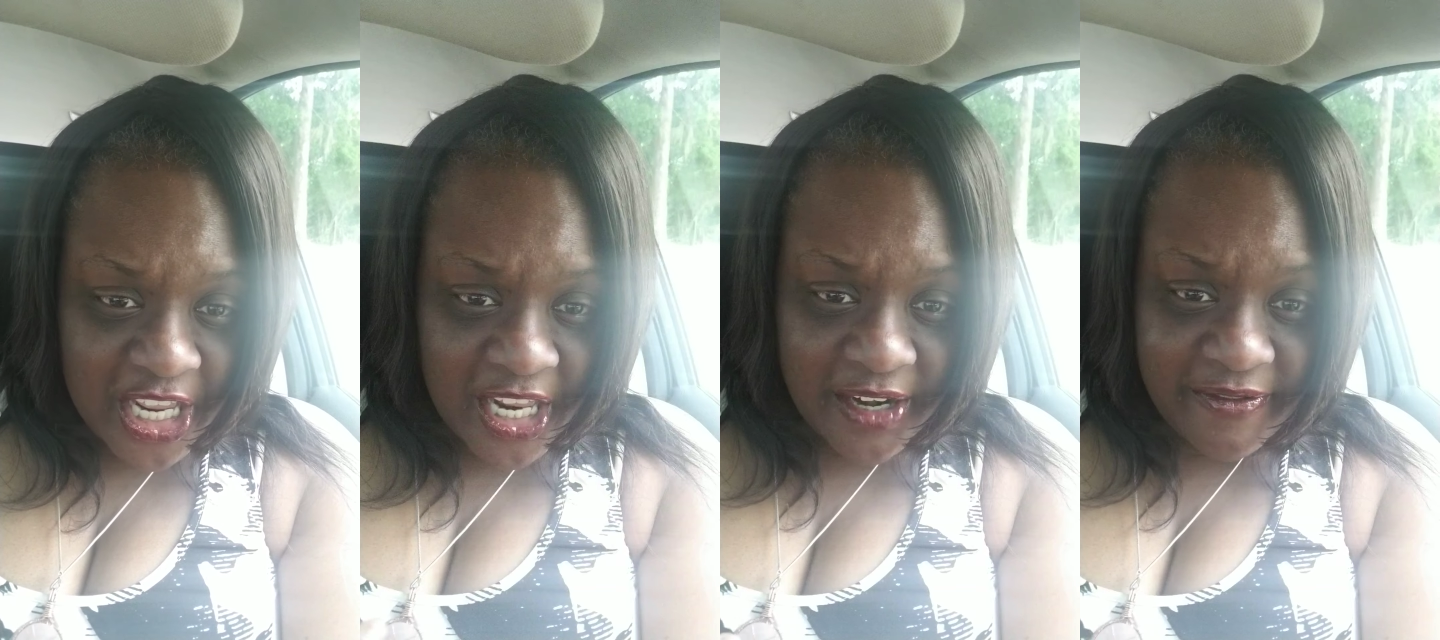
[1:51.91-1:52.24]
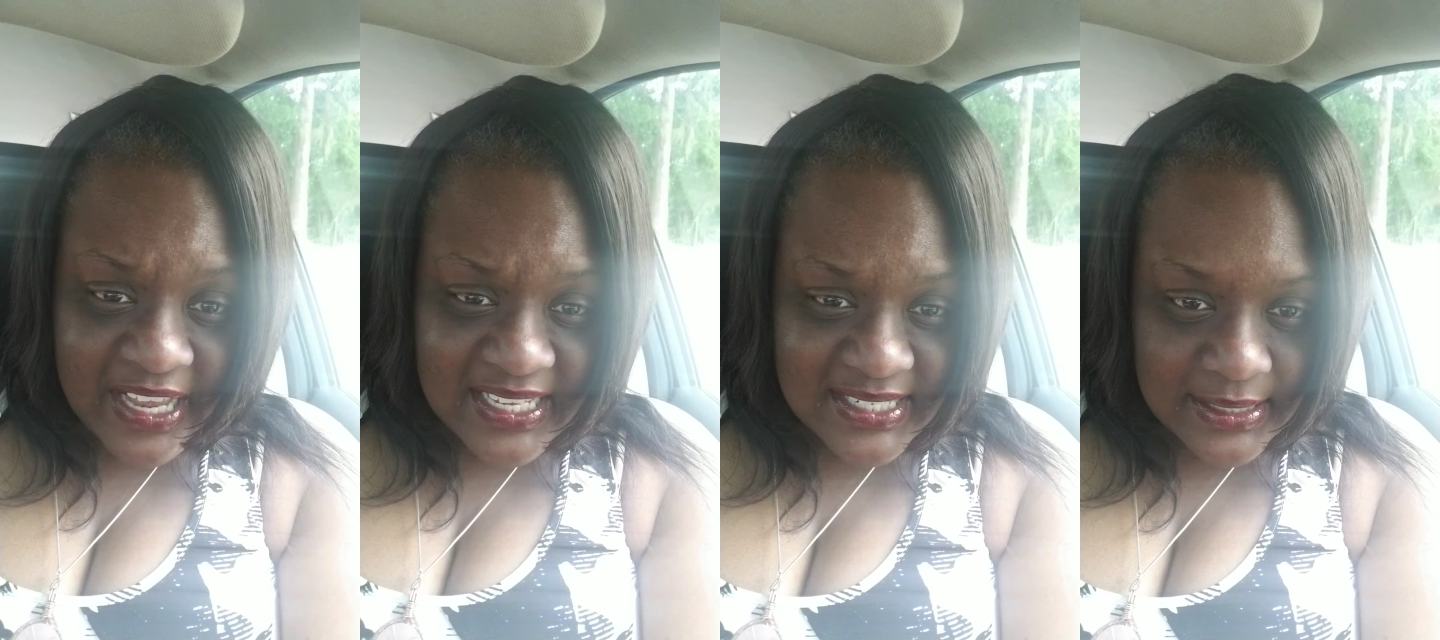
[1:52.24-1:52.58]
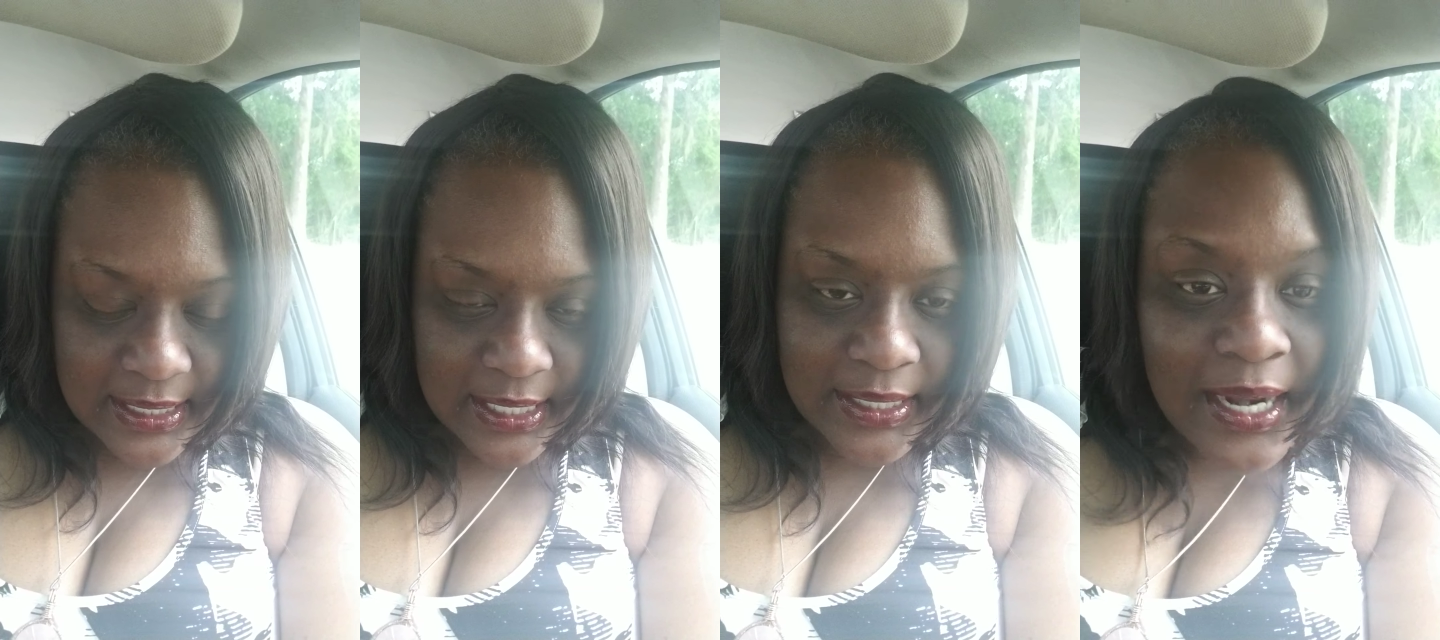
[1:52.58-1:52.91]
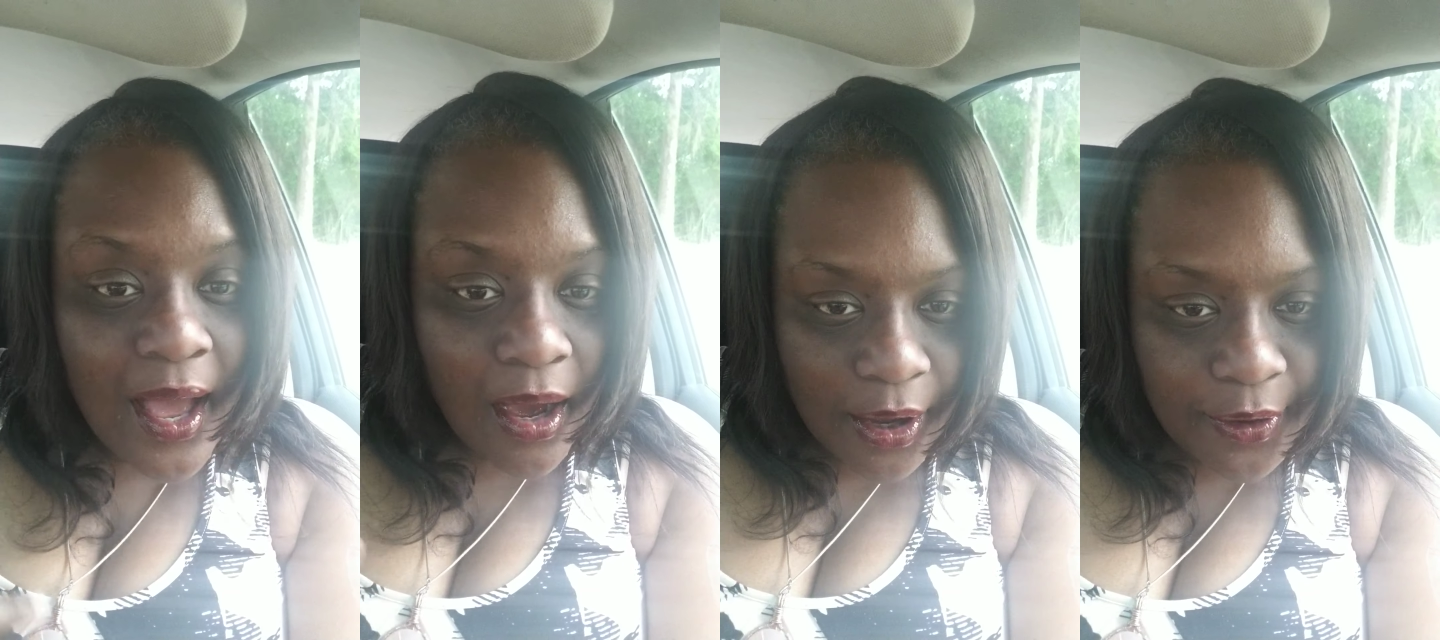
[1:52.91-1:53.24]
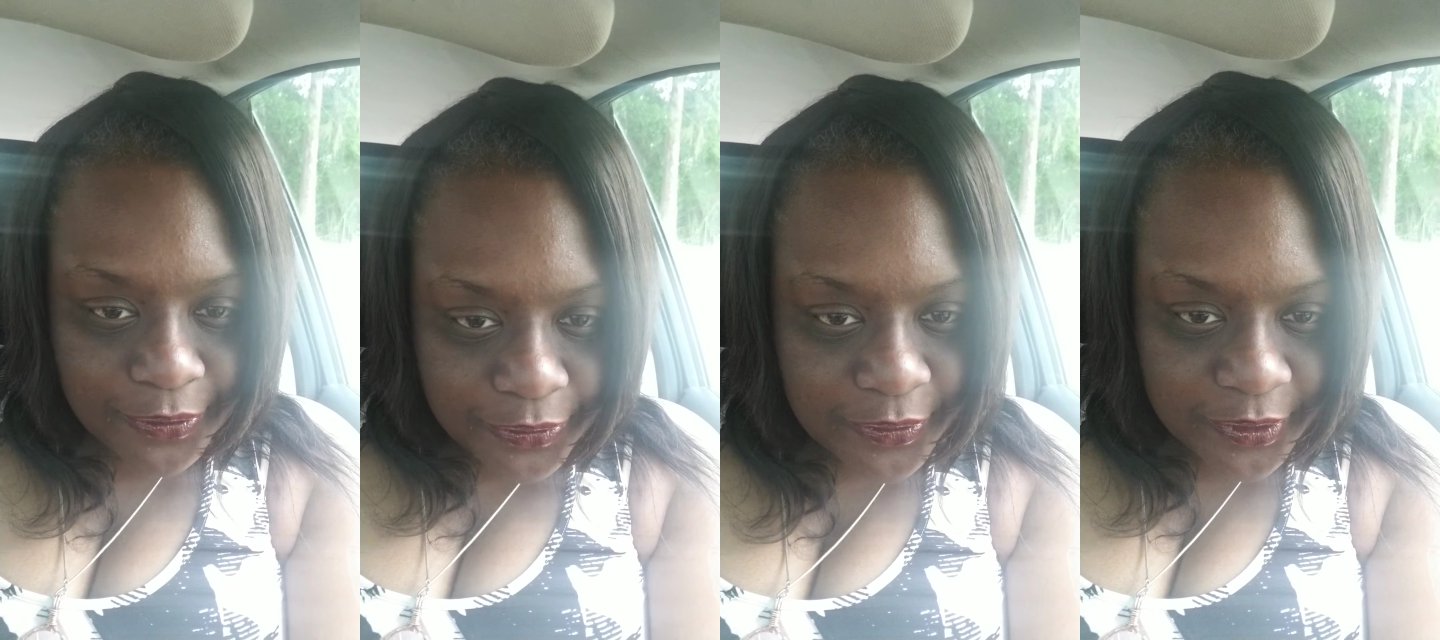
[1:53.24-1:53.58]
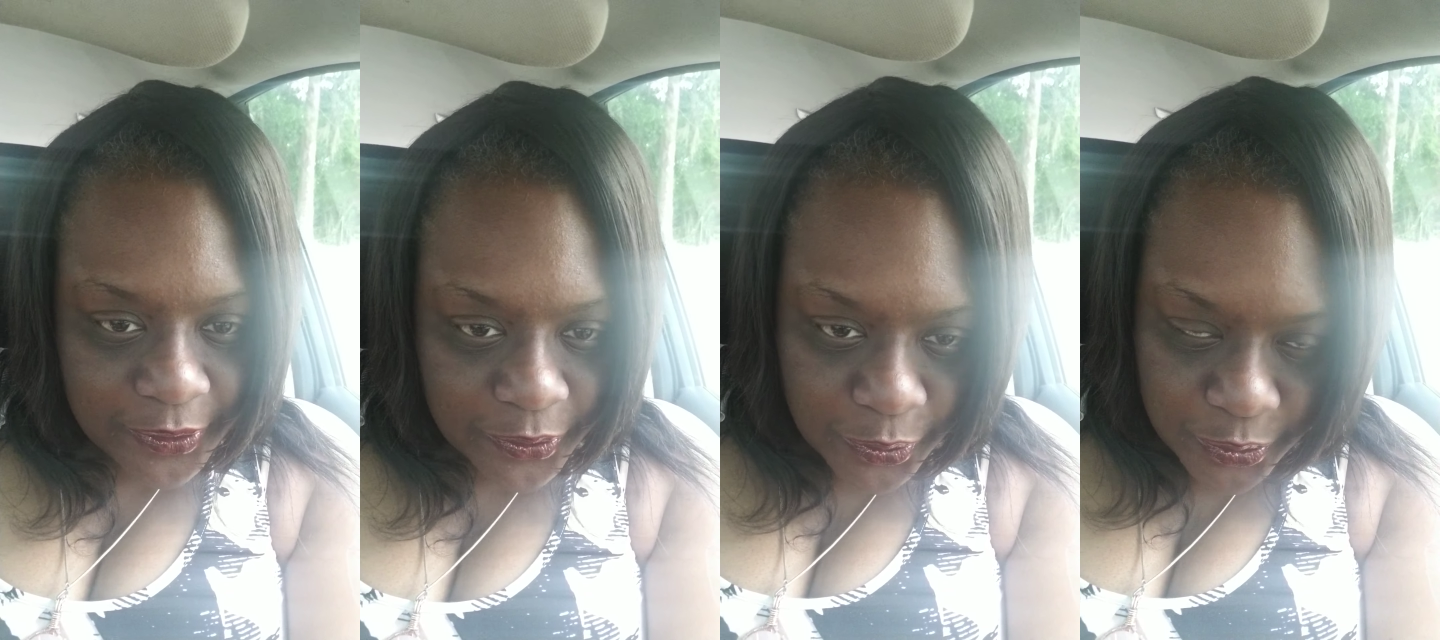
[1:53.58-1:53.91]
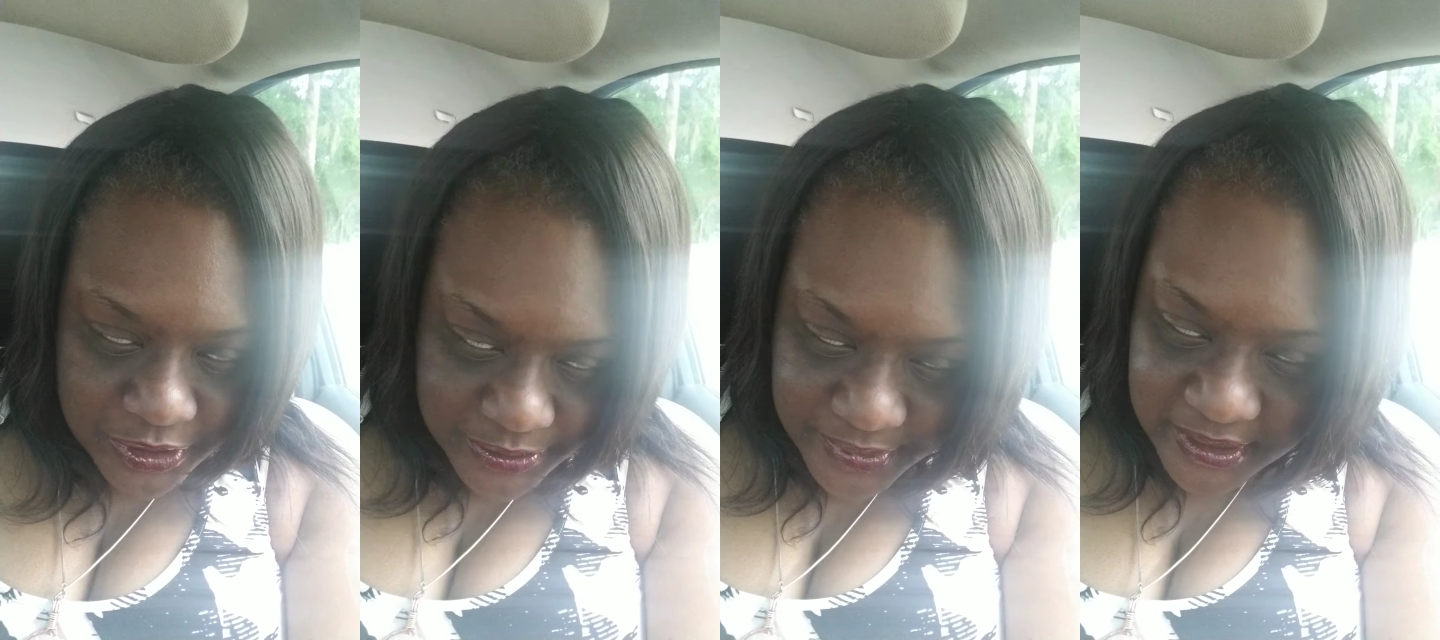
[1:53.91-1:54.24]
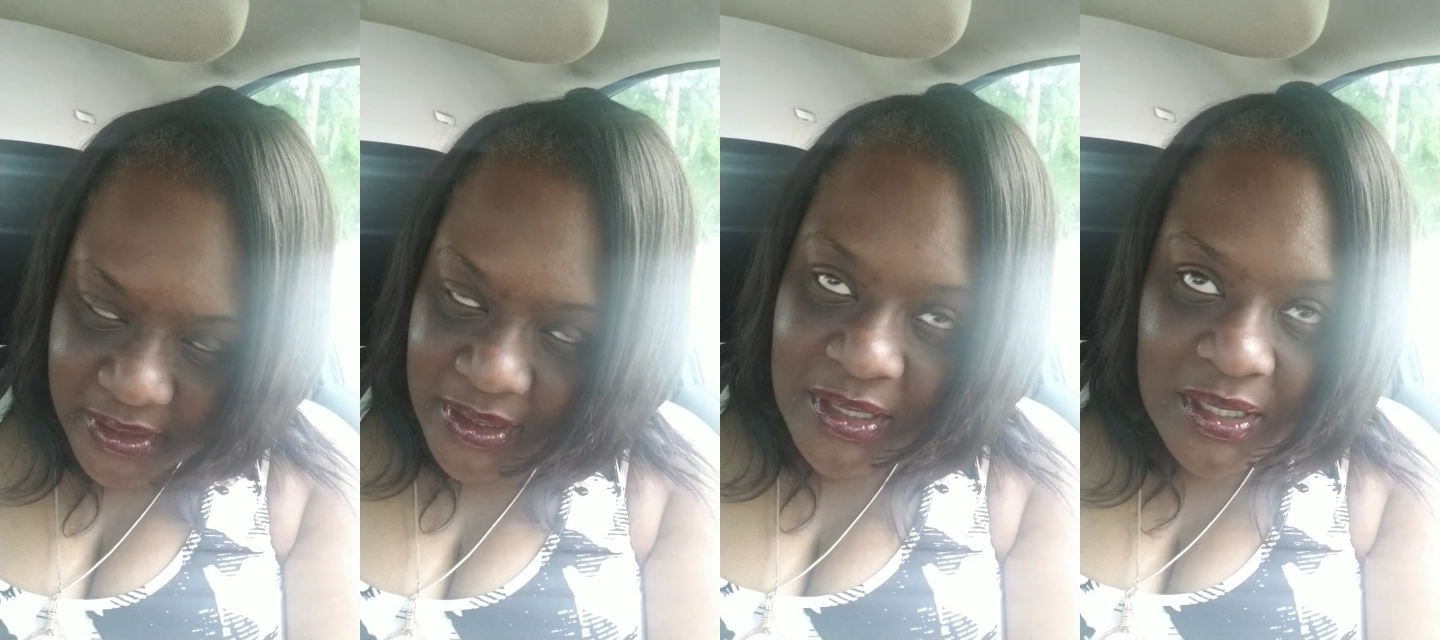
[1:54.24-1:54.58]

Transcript: and Vaseline. Not all three, of course, but